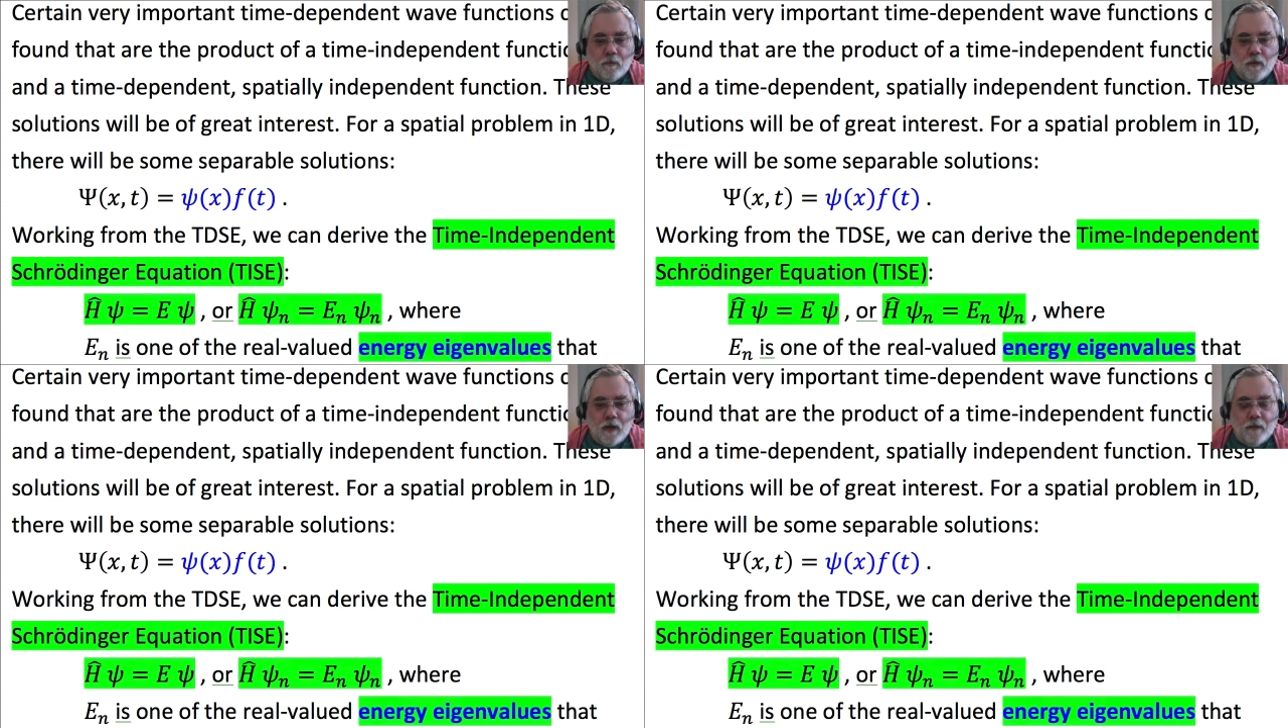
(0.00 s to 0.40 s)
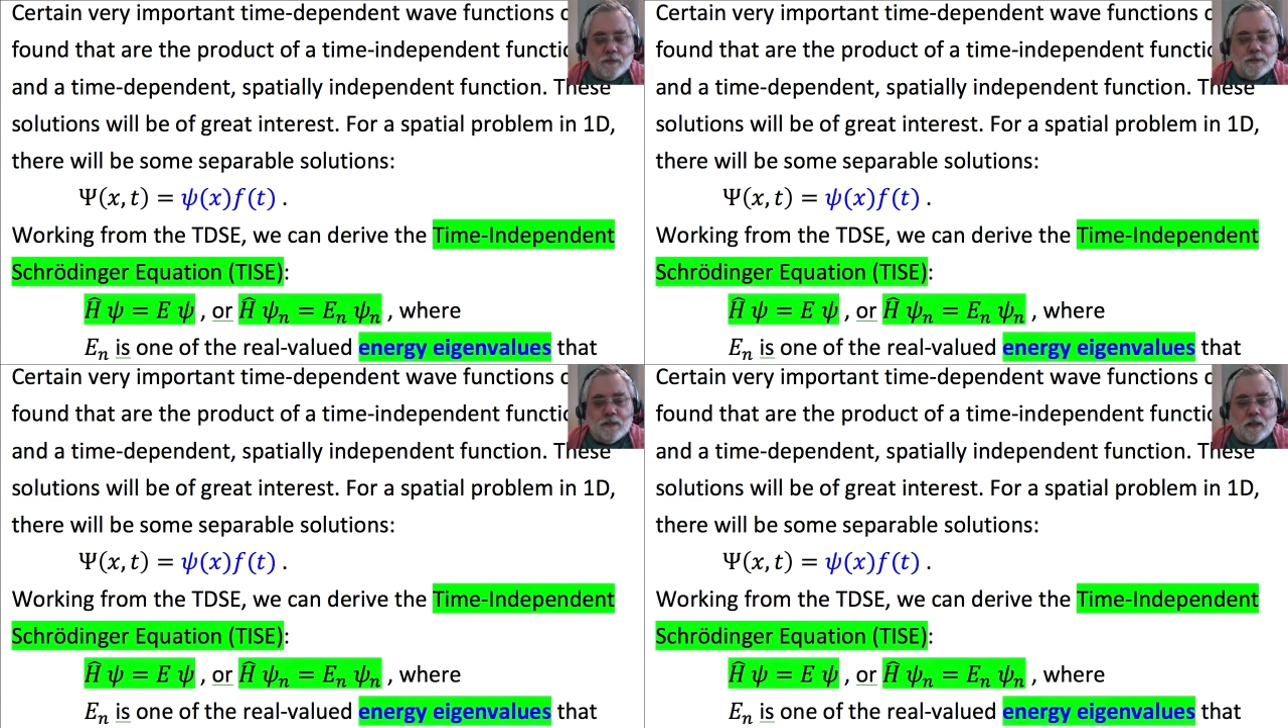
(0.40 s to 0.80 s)
I'm
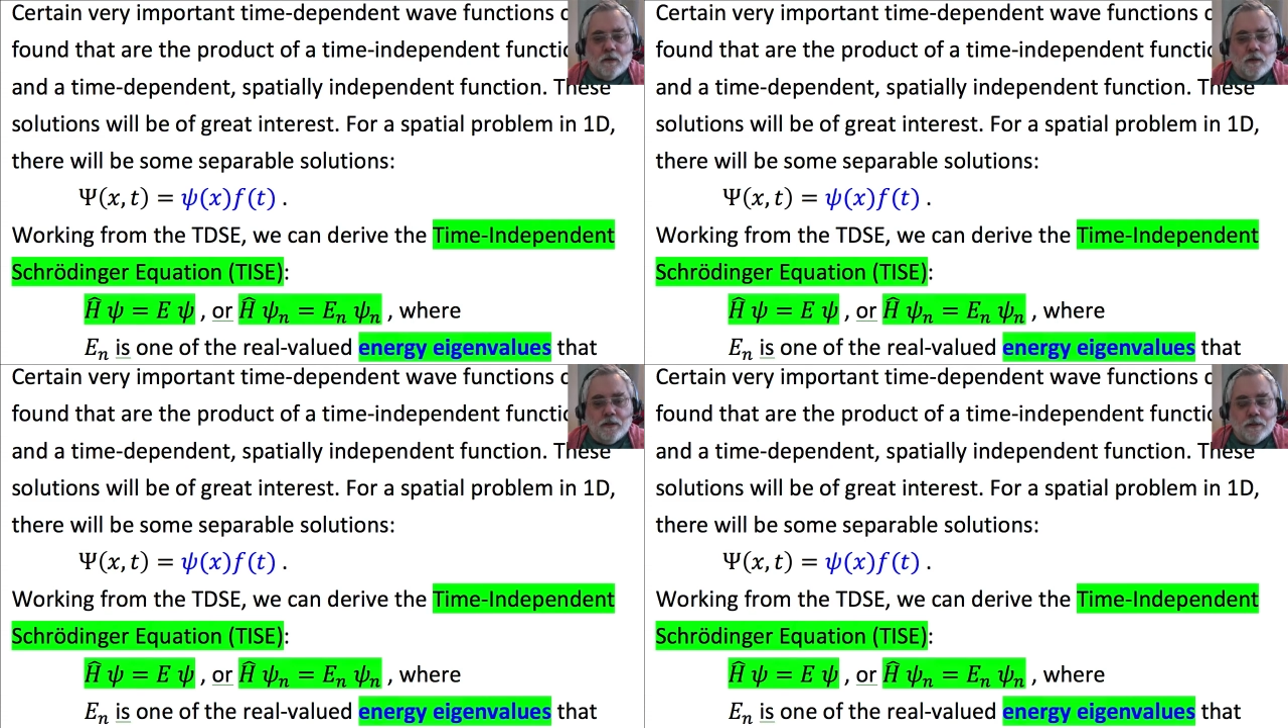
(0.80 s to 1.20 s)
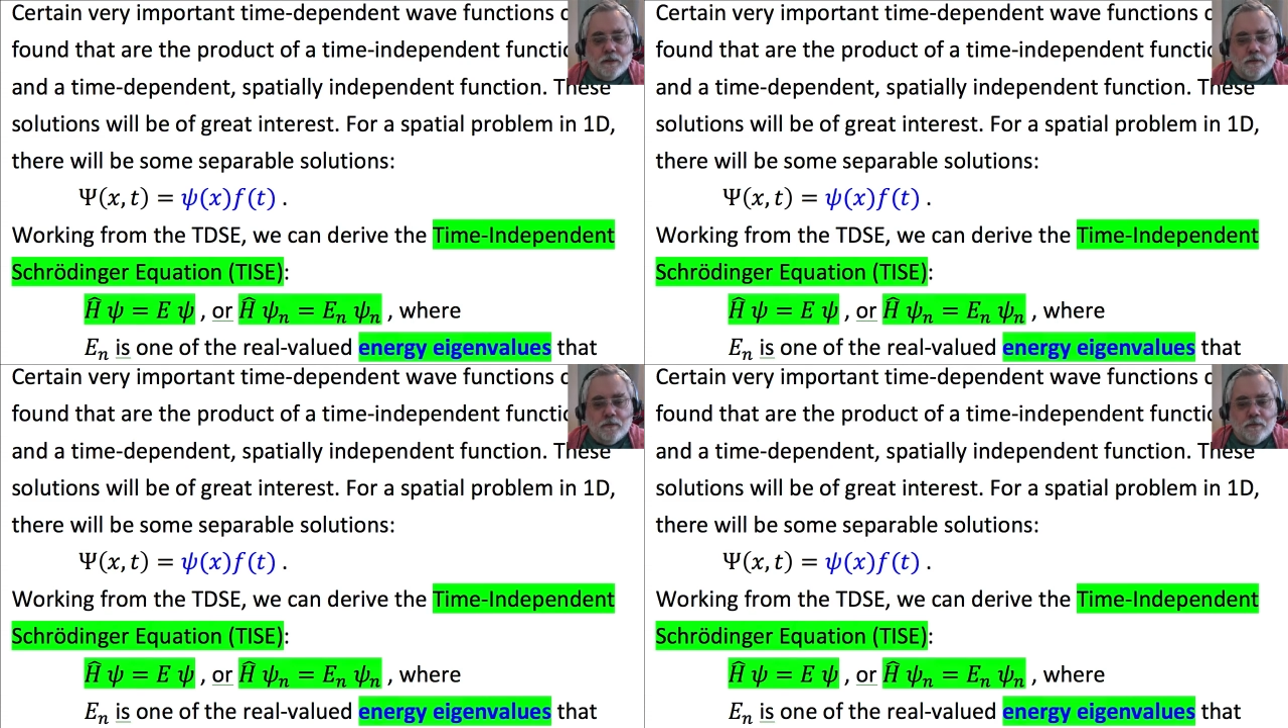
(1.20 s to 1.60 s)
just not going
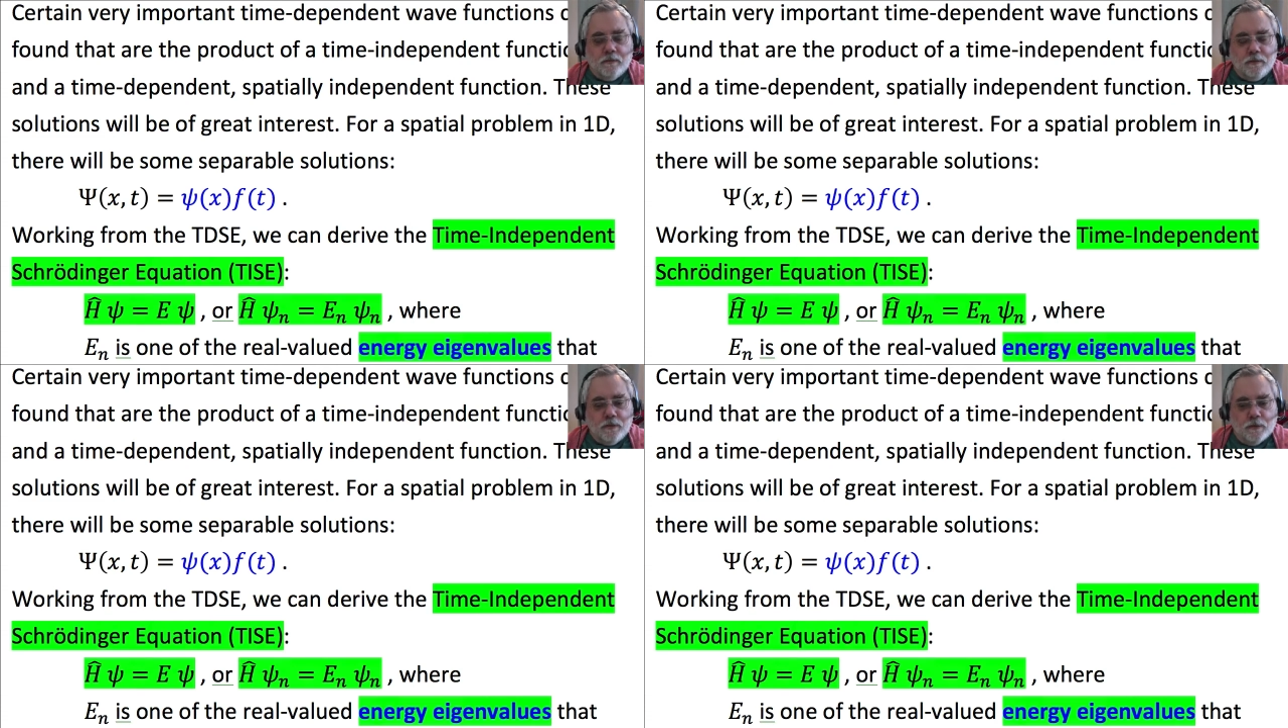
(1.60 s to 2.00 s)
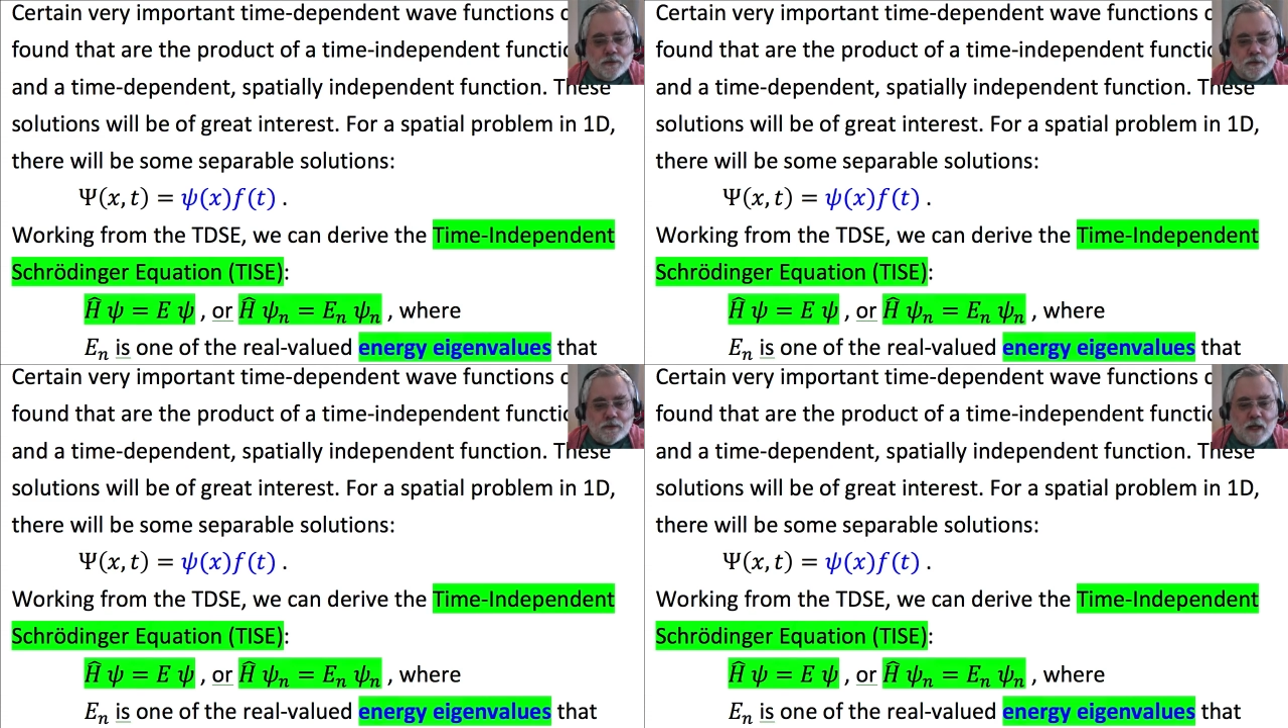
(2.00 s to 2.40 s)
to
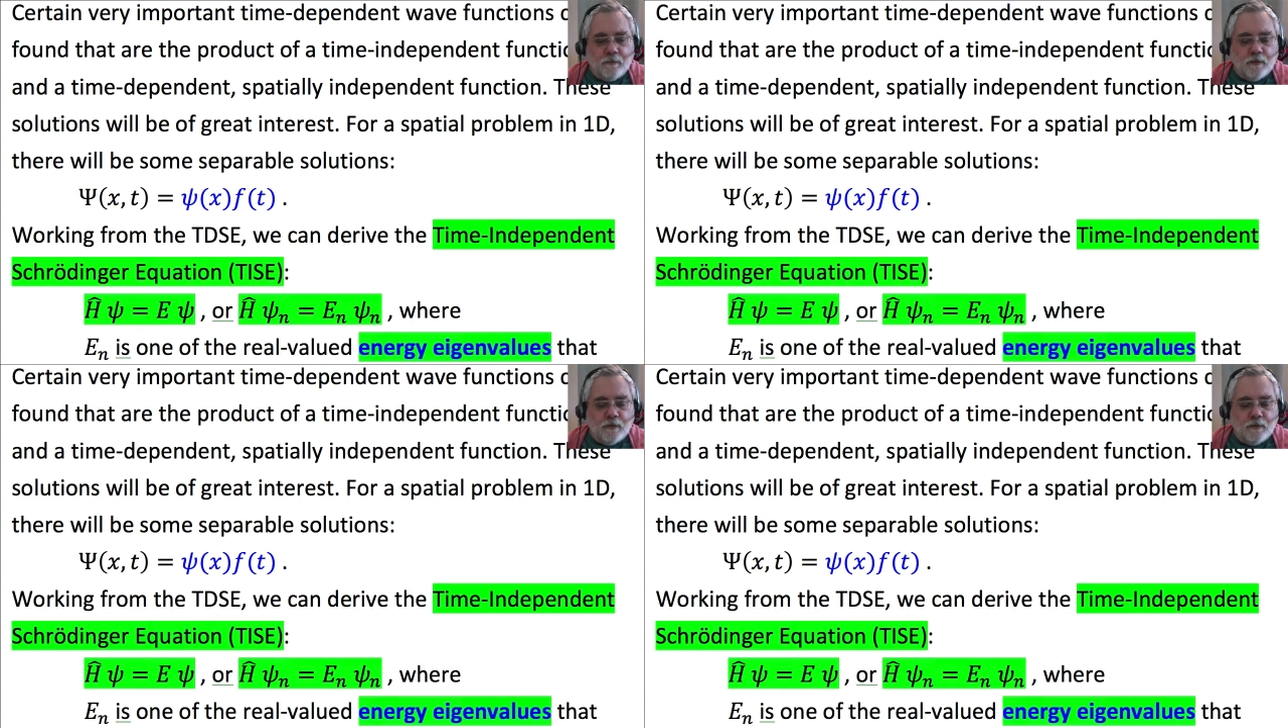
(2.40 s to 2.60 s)
use your time